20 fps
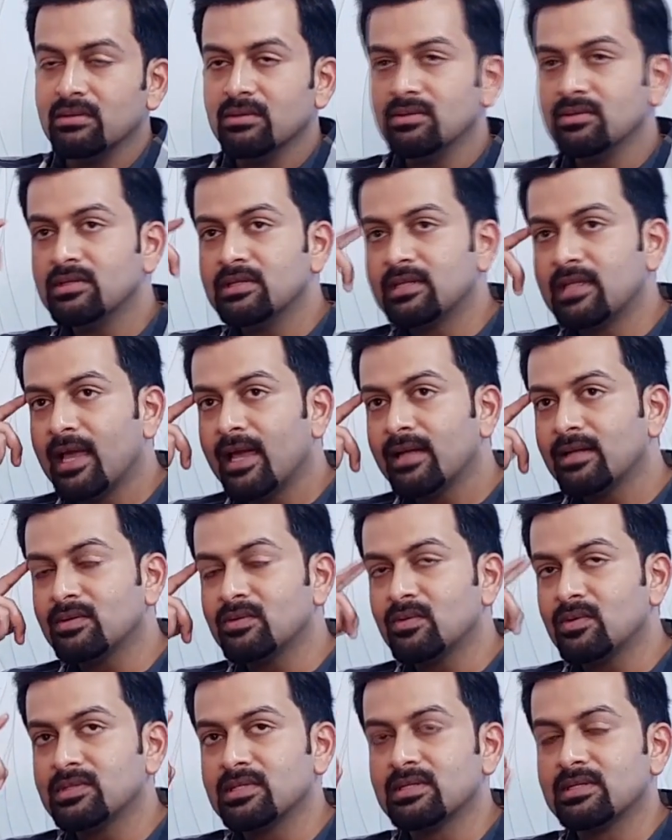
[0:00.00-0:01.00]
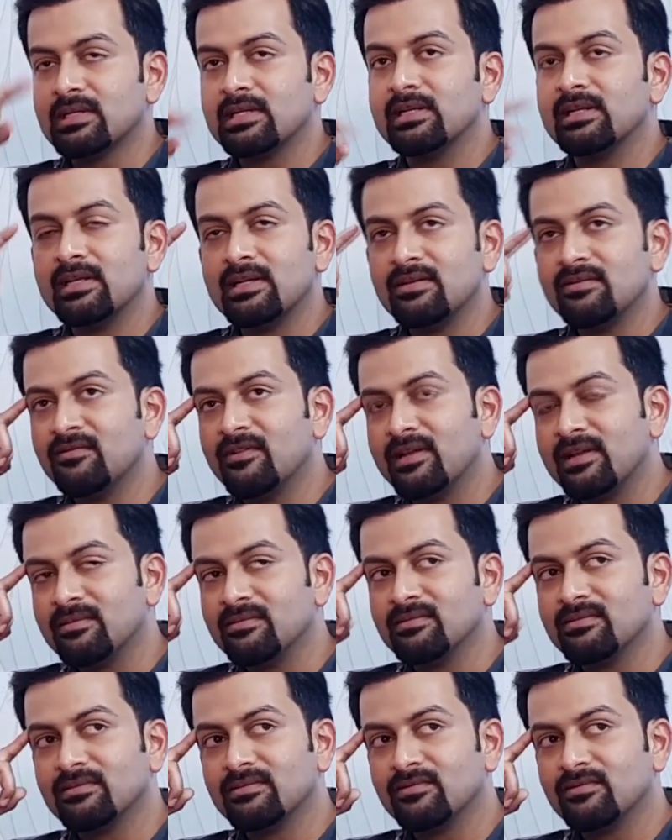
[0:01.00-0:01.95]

oh, that was a really very,